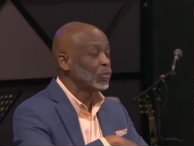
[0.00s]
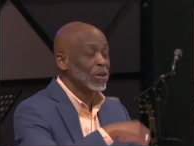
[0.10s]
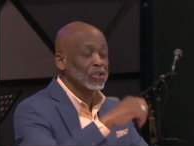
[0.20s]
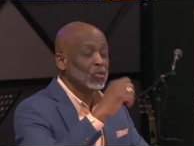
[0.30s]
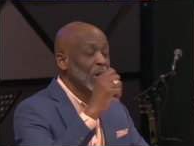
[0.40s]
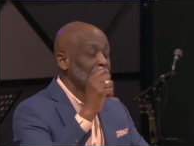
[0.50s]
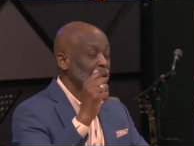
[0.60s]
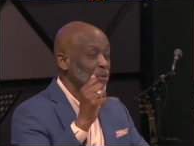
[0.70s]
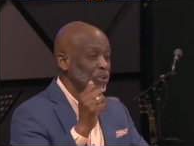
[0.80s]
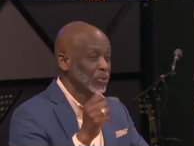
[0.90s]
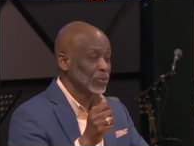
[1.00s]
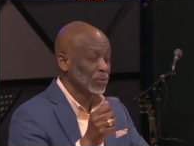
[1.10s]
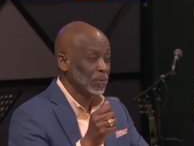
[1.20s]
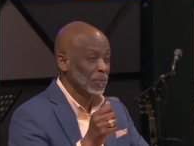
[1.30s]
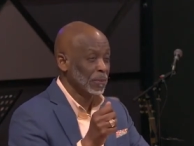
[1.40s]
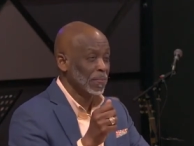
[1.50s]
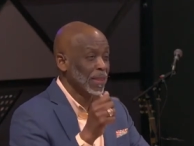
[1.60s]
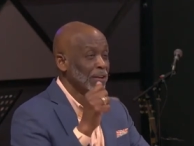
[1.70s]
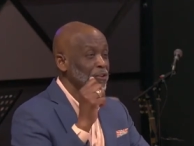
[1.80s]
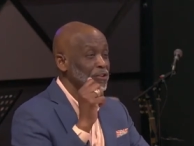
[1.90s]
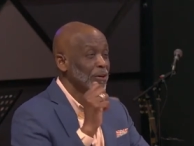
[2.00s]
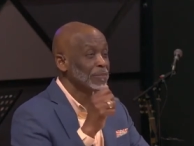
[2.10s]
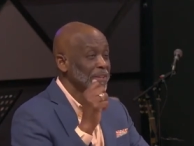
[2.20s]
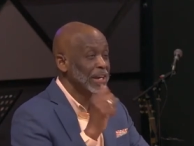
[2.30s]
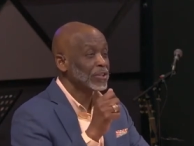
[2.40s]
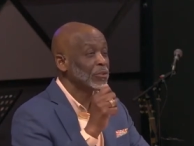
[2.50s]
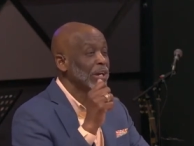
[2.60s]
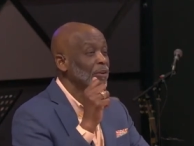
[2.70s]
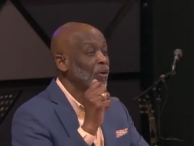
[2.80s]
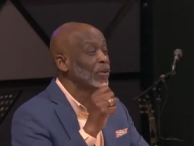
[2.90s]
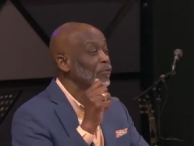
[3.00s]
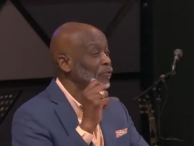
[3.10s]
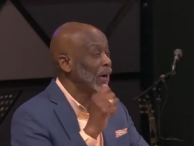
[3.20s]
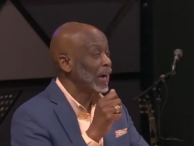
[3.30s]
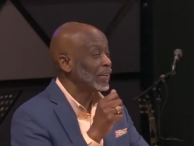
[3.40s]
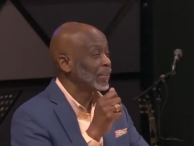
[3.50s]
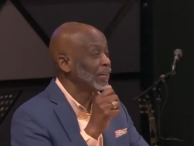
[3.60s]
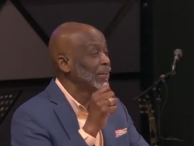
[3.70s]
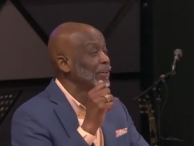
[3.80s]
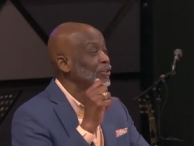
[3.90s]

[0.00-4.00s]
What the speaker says: in whatsoever we do. Some things you can only find